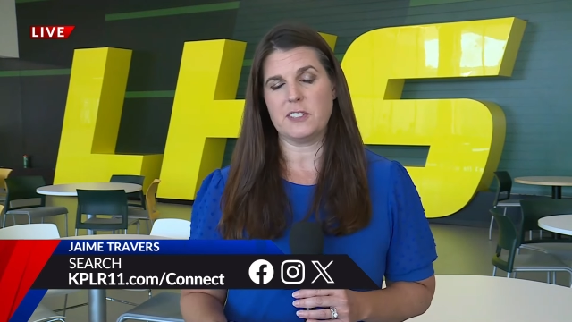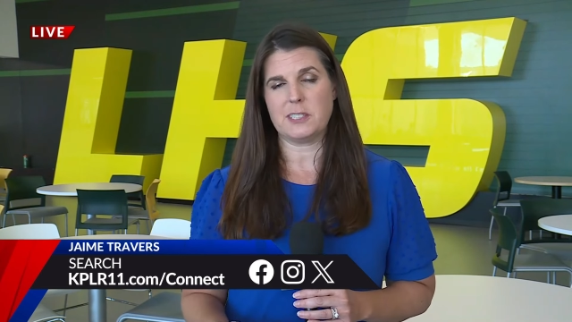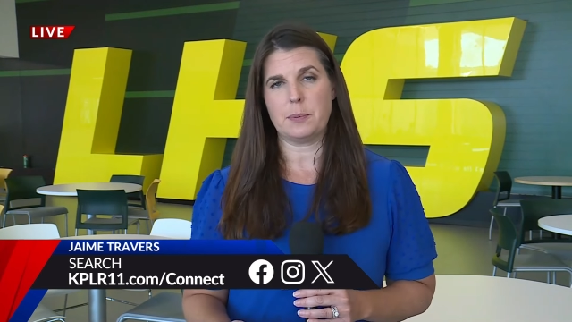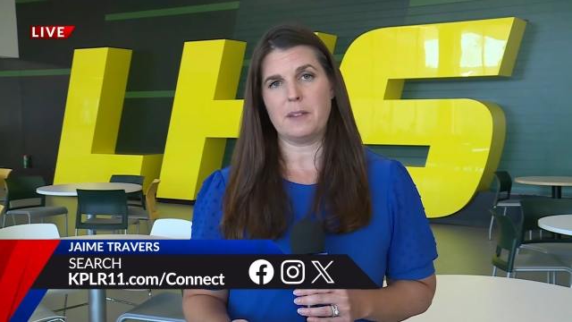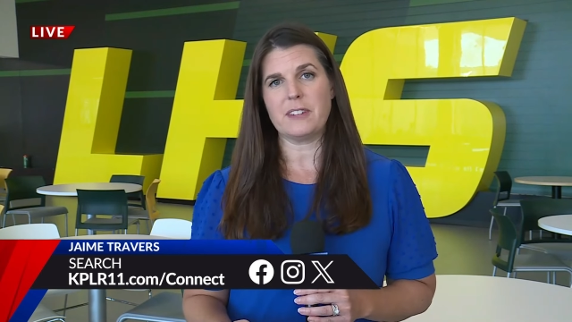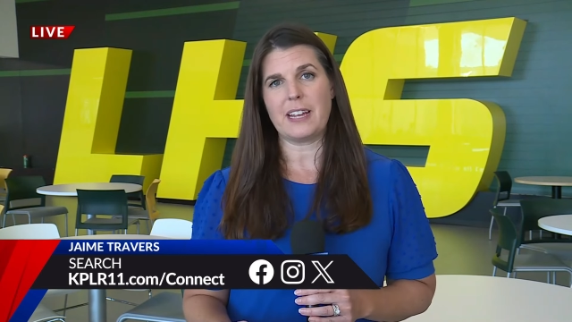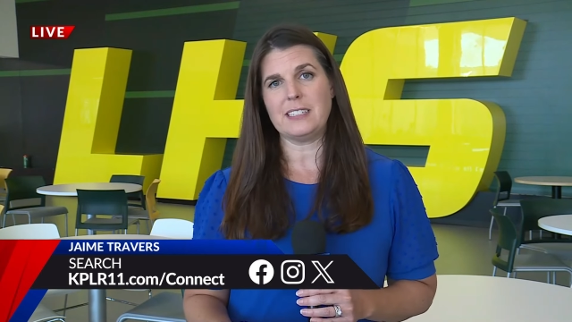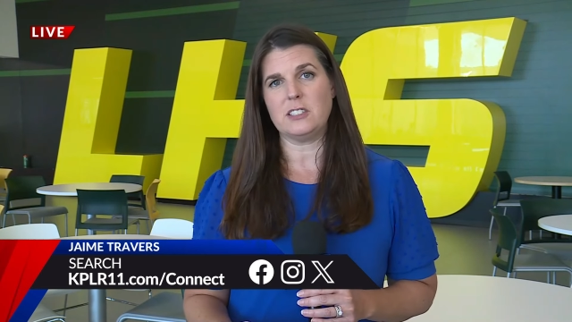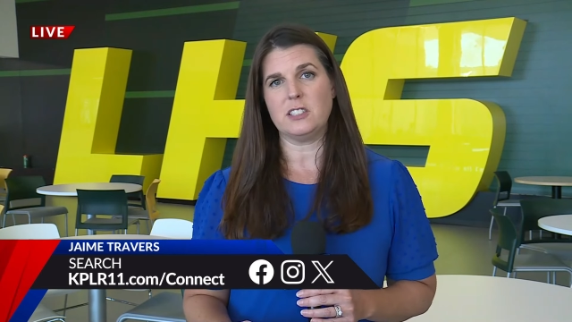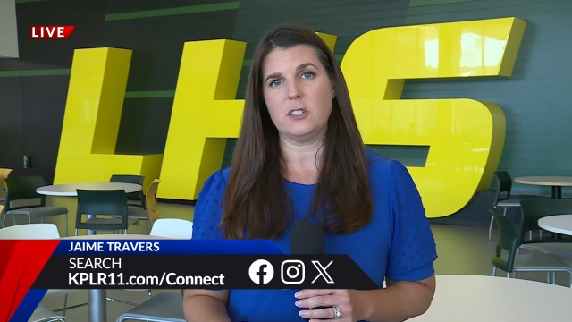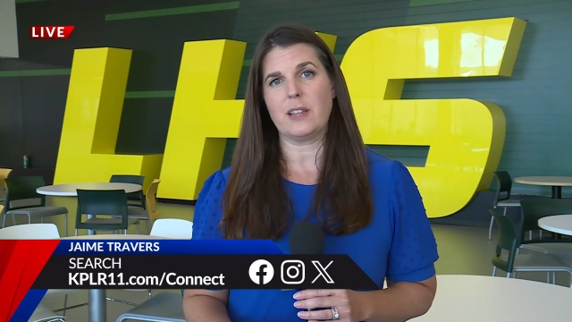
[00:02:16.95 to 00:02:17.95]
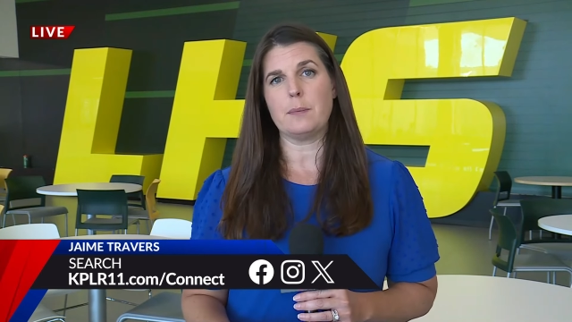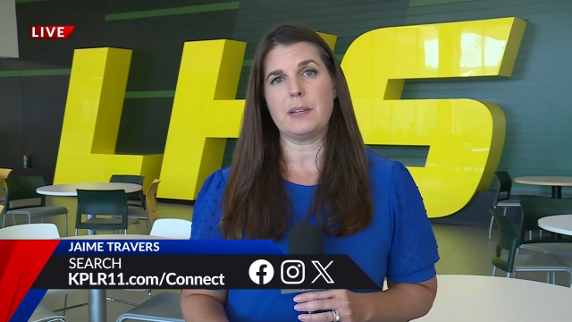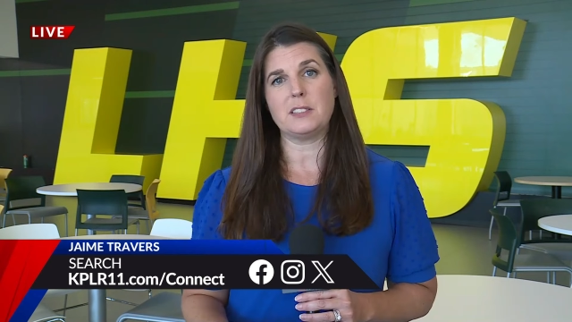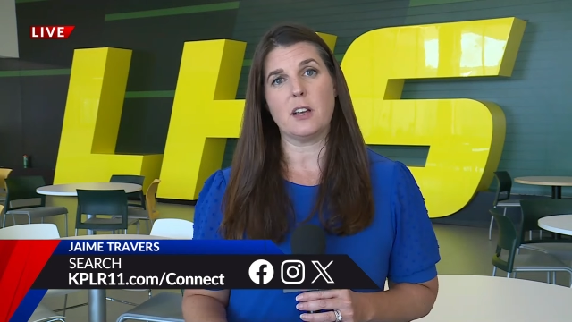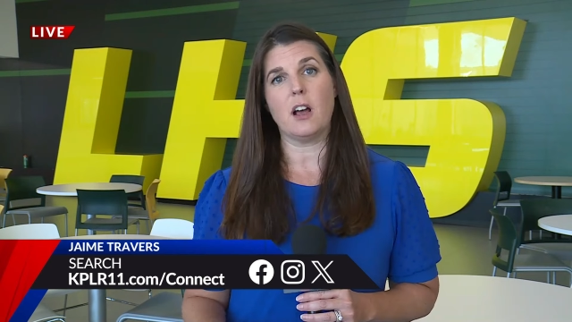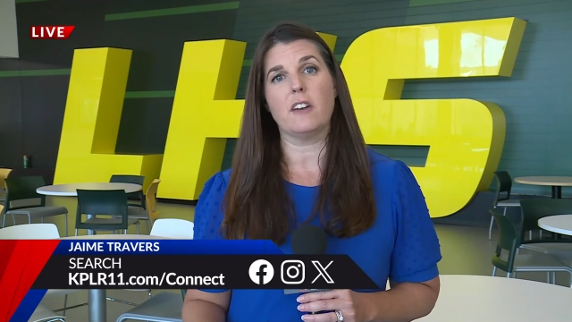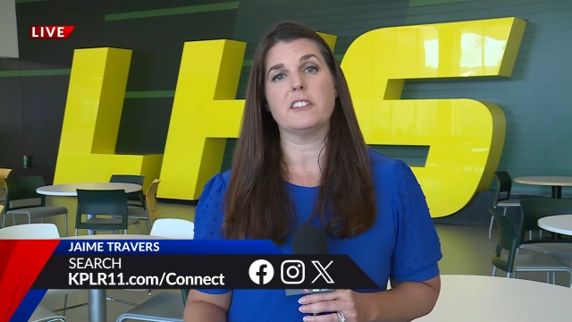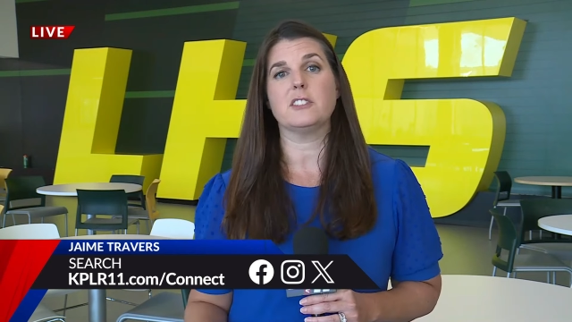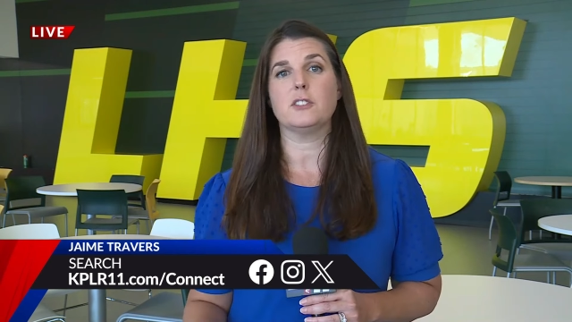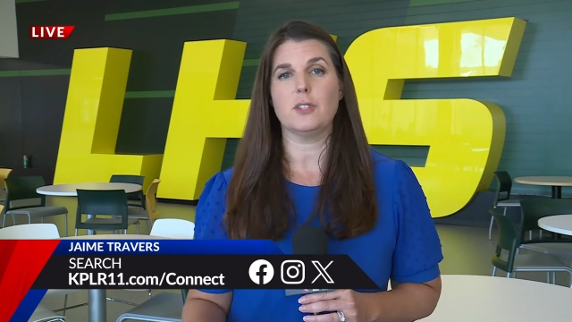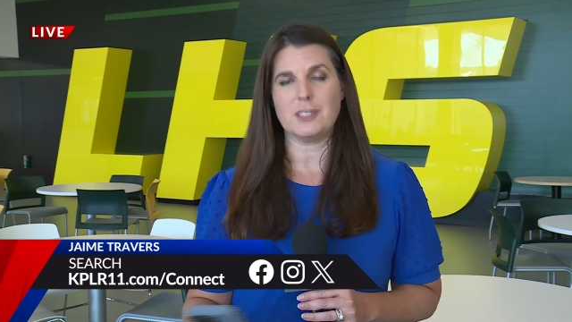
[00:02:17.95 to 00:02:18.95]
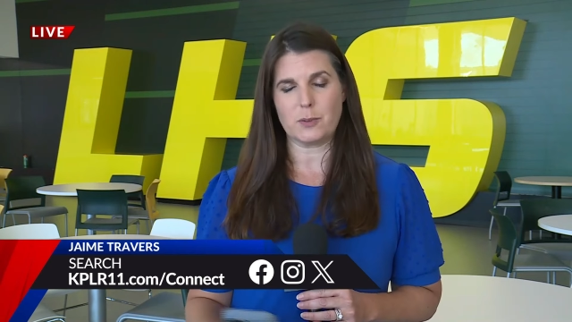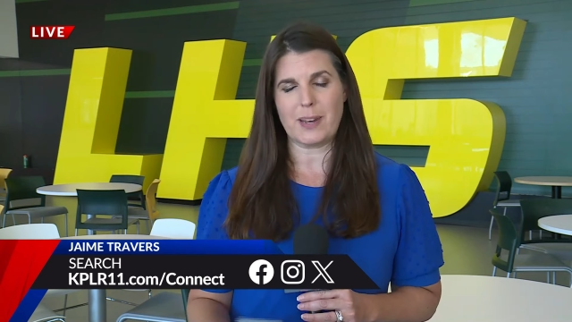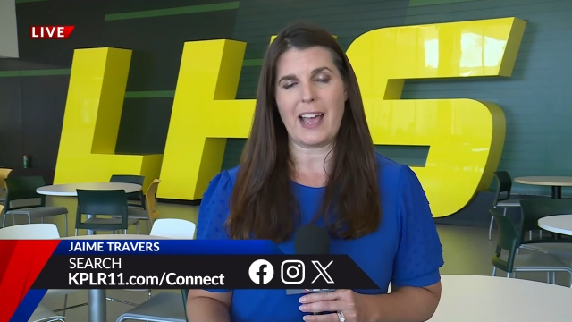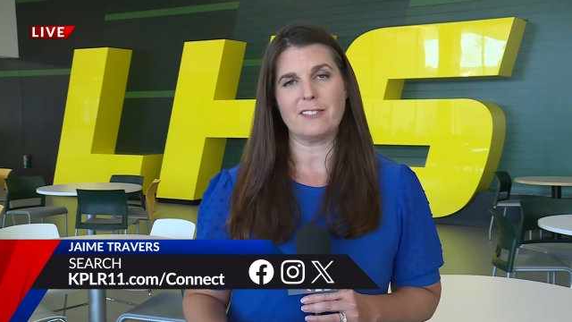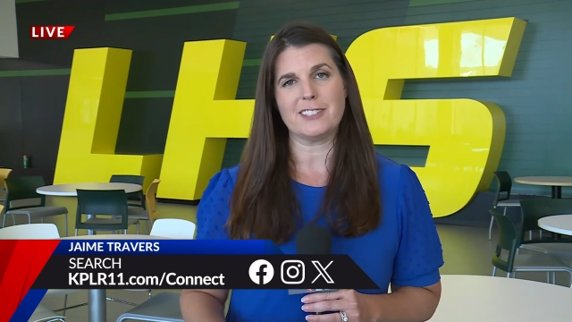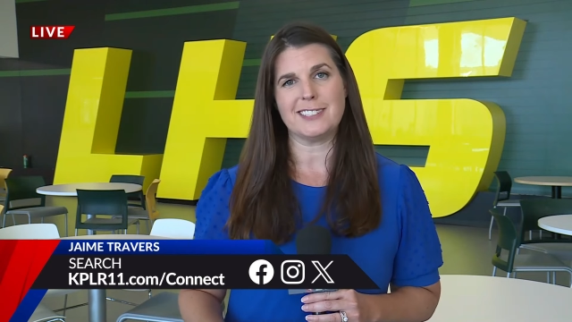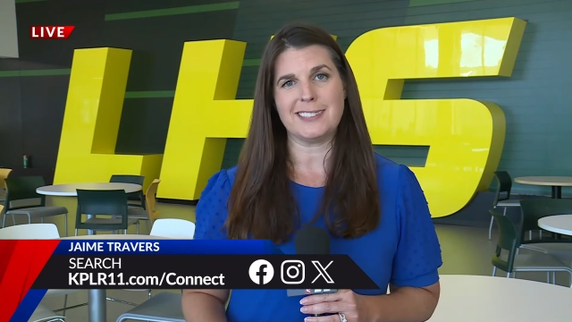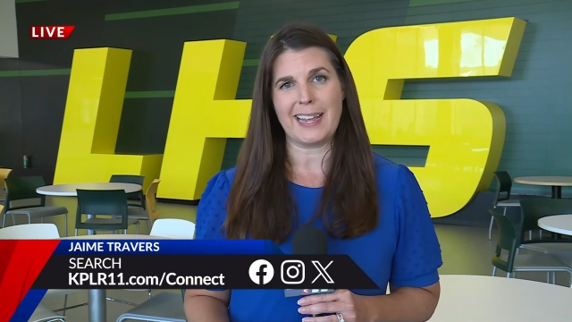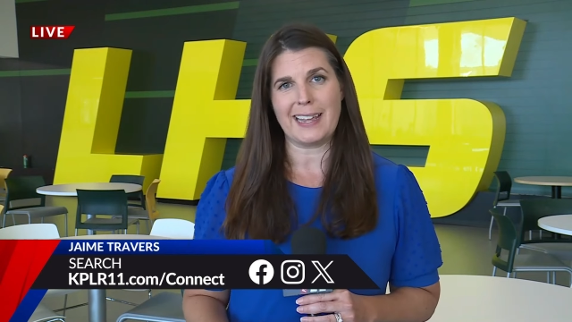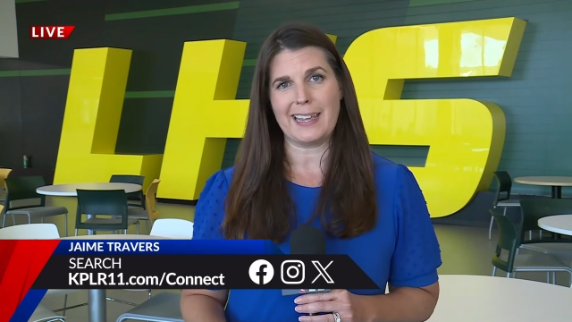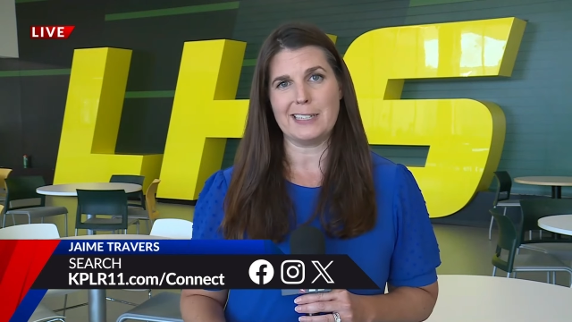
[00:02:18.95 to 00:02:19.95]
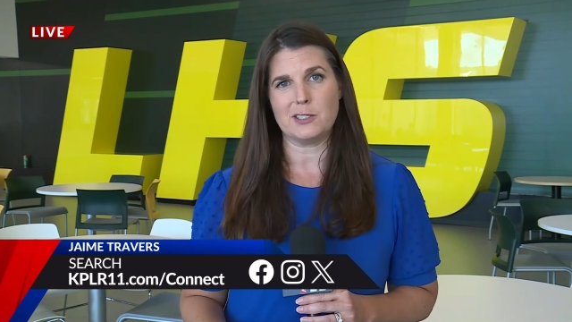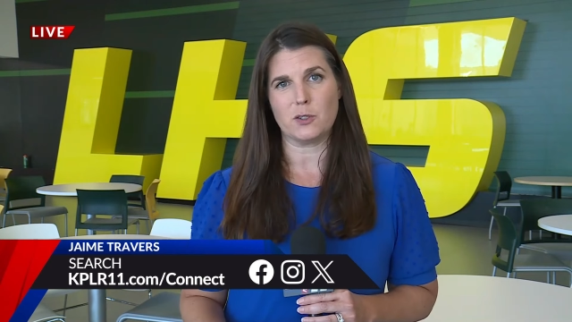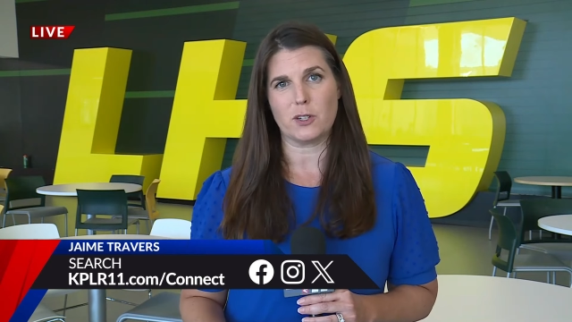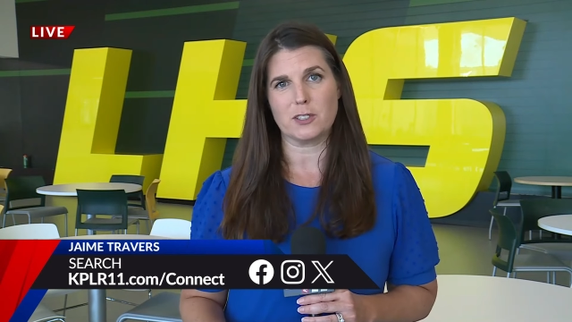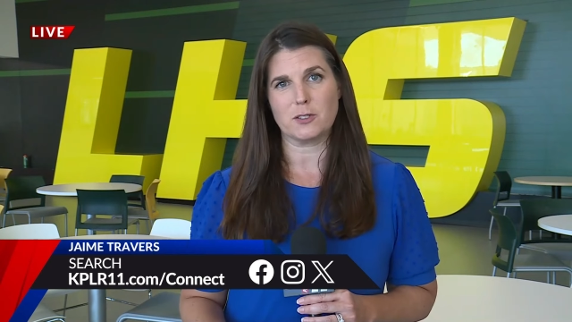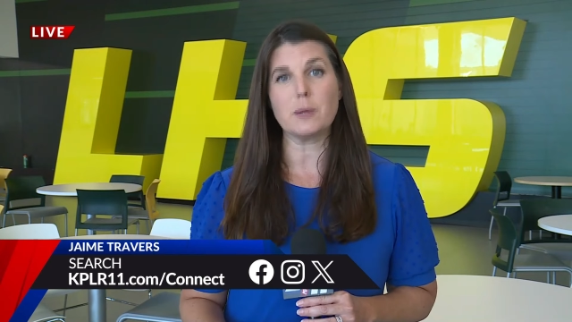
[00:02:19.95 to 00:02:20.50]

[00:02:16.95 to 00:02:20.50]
If it's above 92, that means all the students would have to stay indoors.